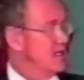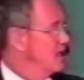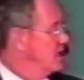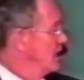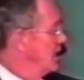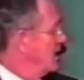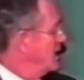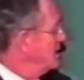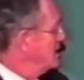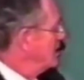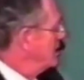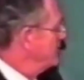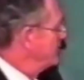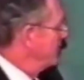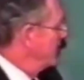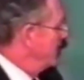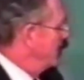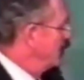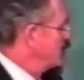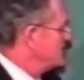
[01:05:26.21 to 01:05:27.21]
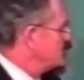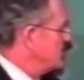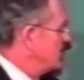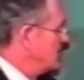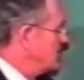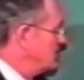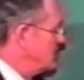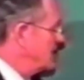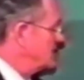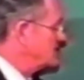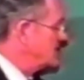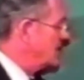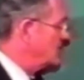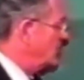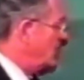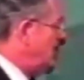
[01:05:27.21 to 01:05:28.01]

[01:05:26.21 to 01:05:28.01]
And so they said,